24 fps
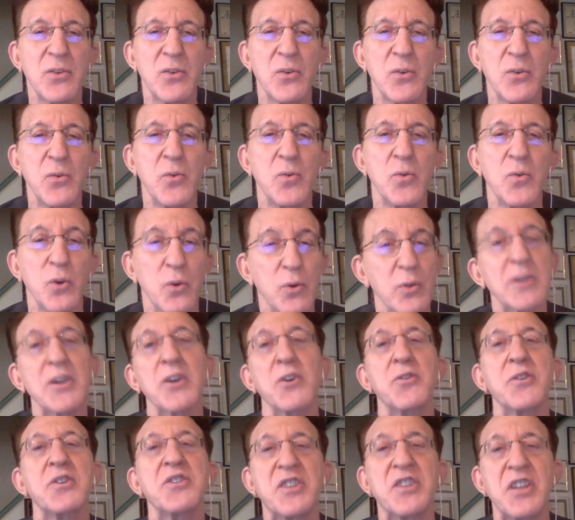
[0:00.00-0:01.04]
who
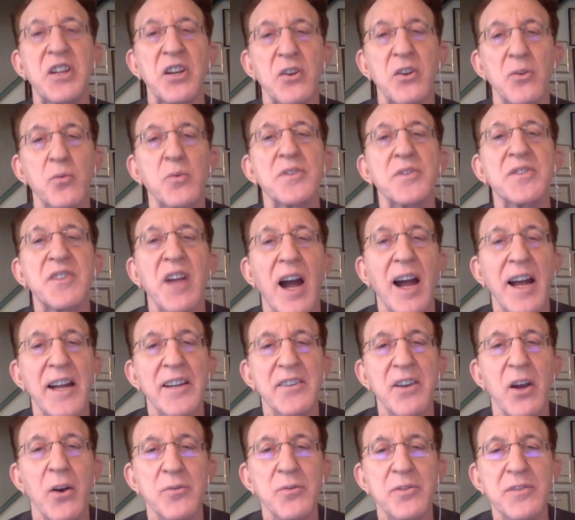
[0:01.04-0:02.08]
earlier this year was
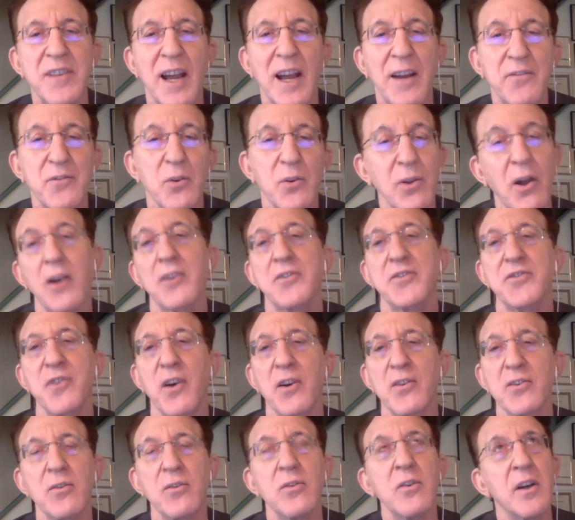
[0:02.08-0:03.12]
diagnosed after a long
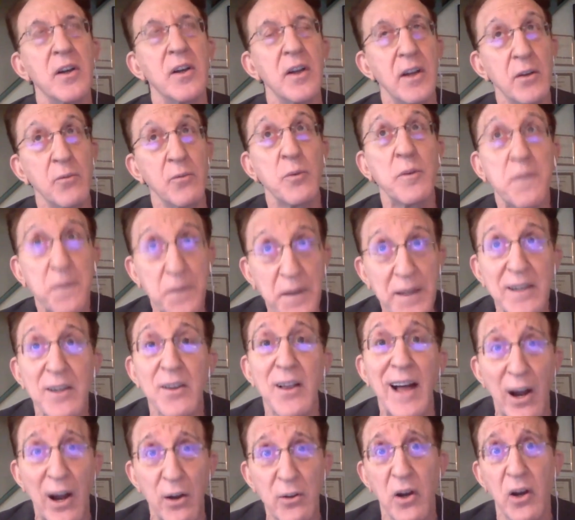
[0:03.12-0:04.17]
struggle with
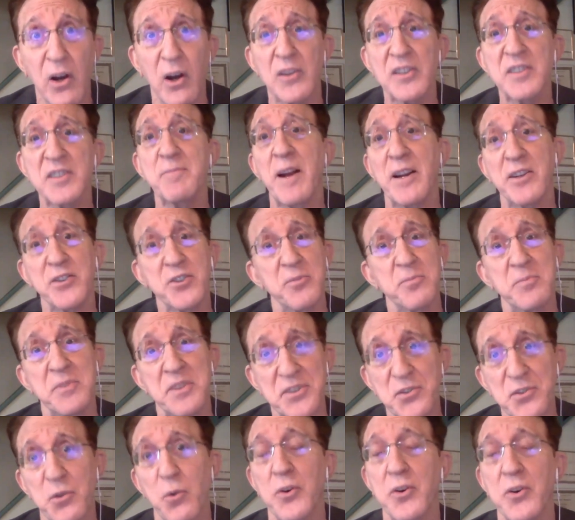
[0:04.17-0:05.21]
fetal alcohol spectrum
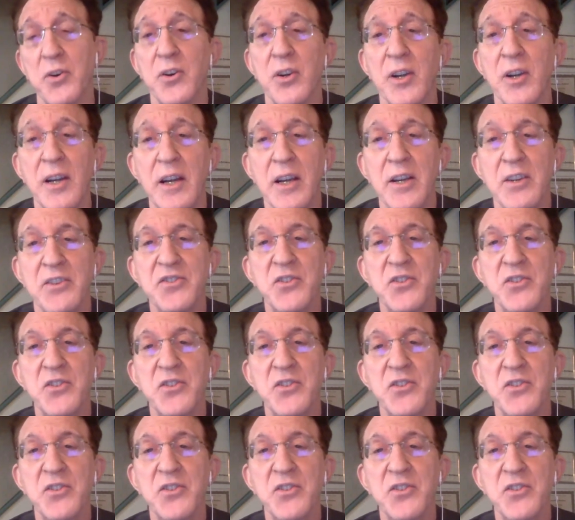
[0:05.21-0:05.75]
disorder.